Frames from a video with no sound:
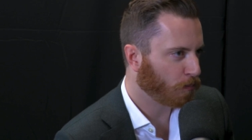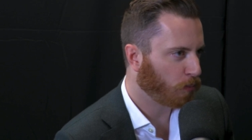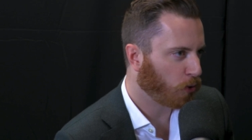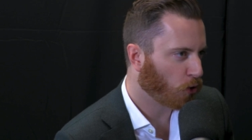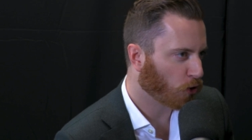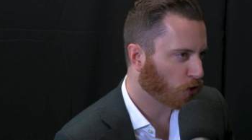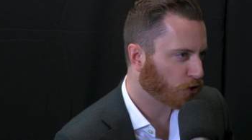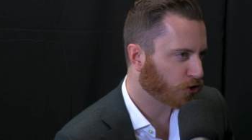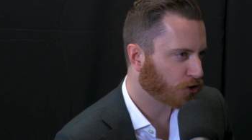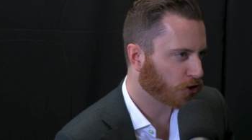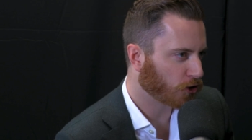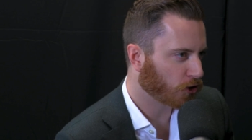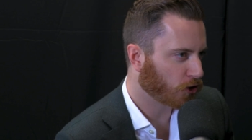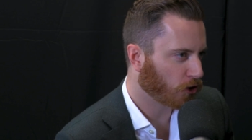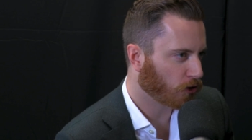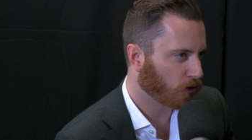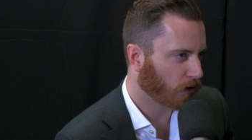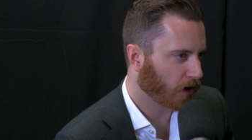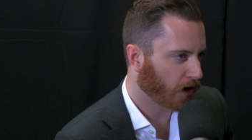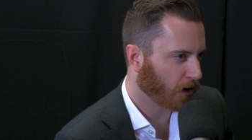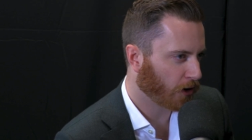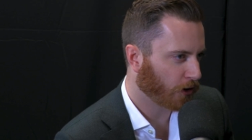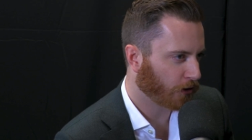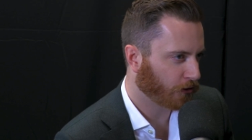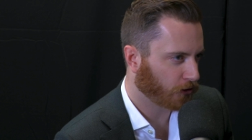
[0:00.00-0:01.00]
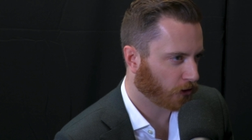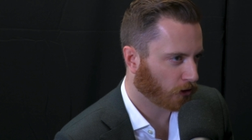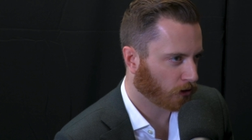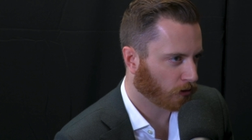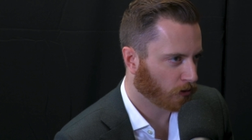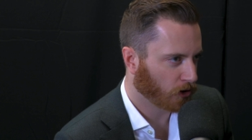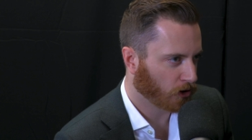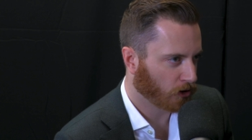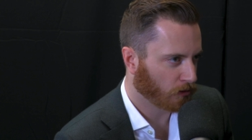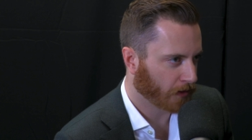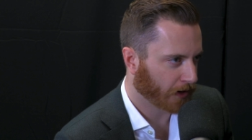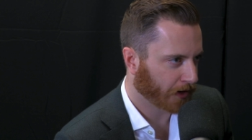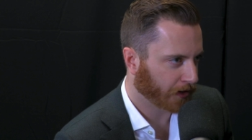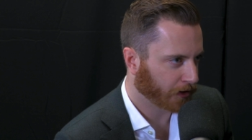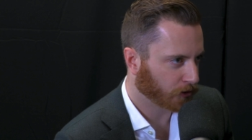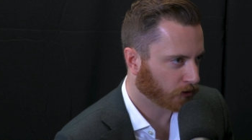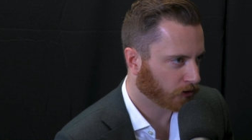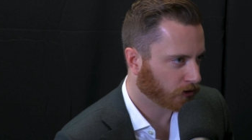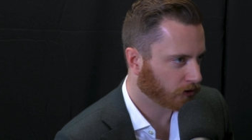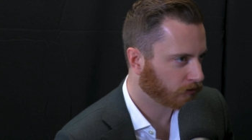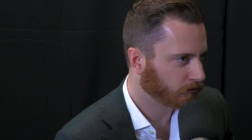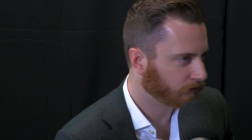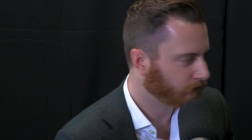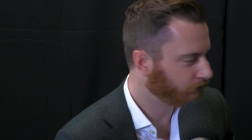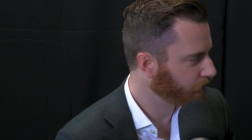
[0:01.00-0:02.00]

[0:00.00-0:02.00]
Porsche Carrera turbo manual.